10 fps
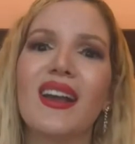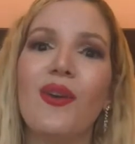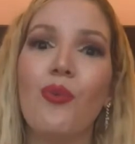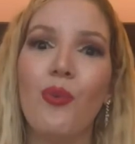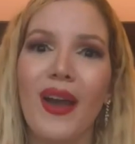
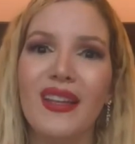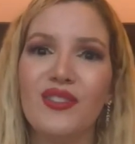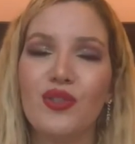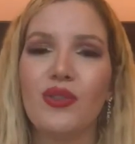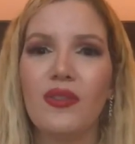went
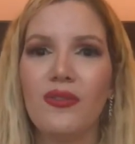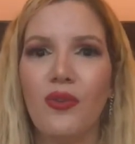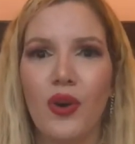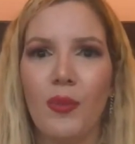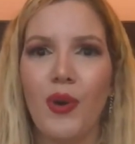to a
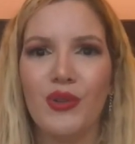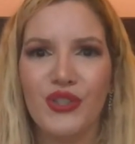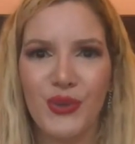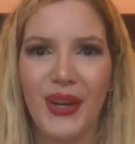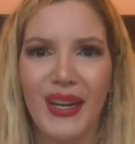formal
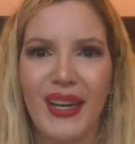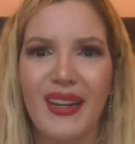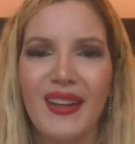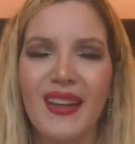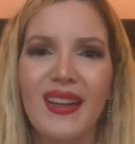
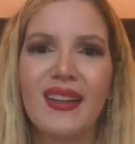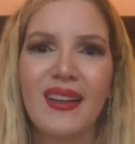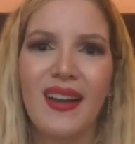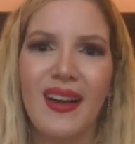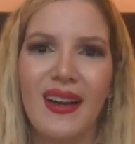training
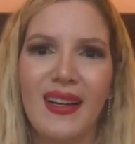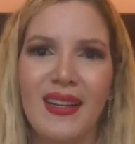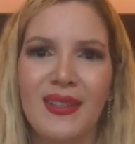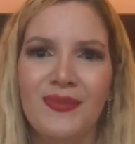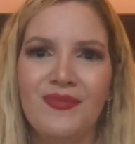
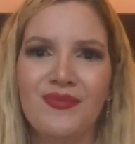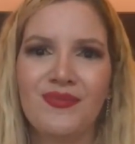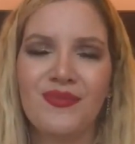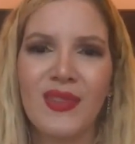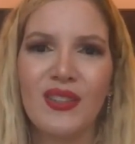
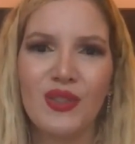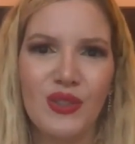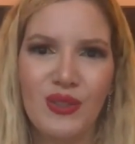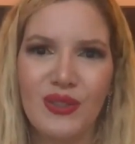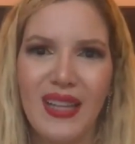to
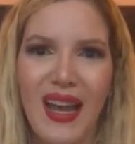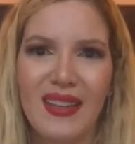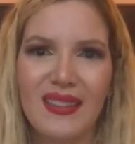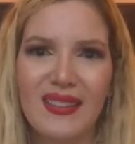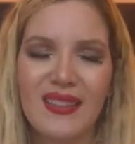do
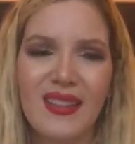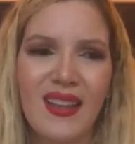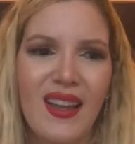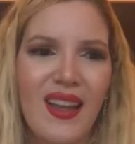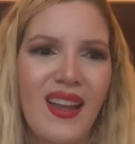that.
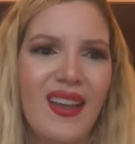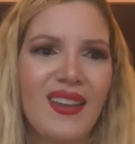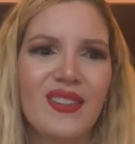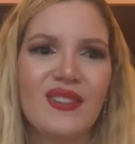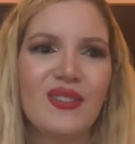
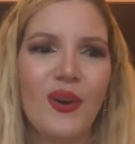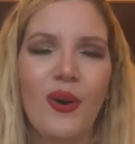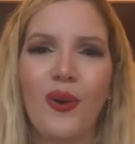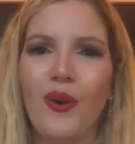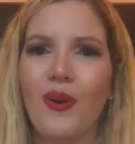
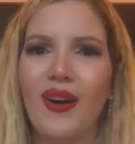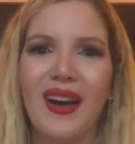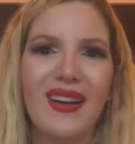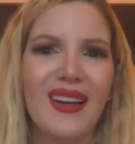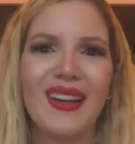So
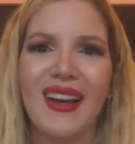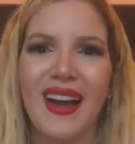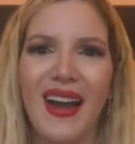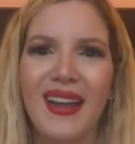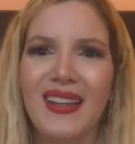
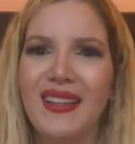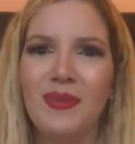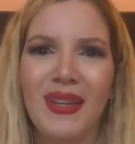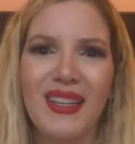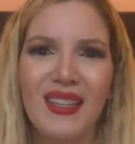I
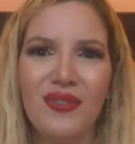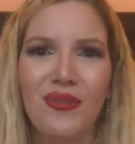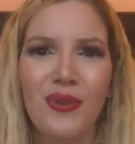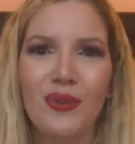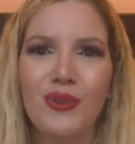mean,
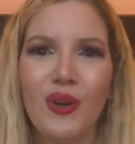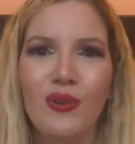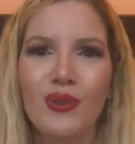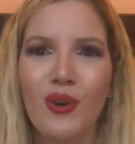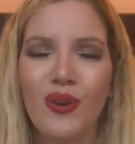if you
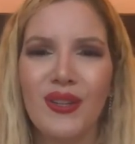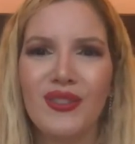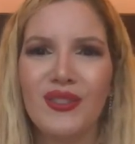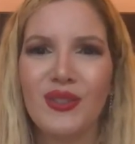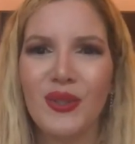don't know her
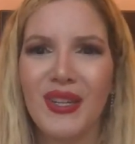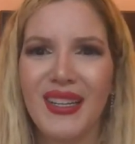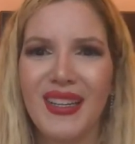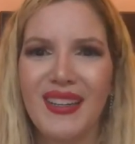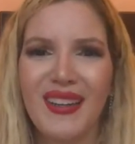
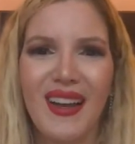story,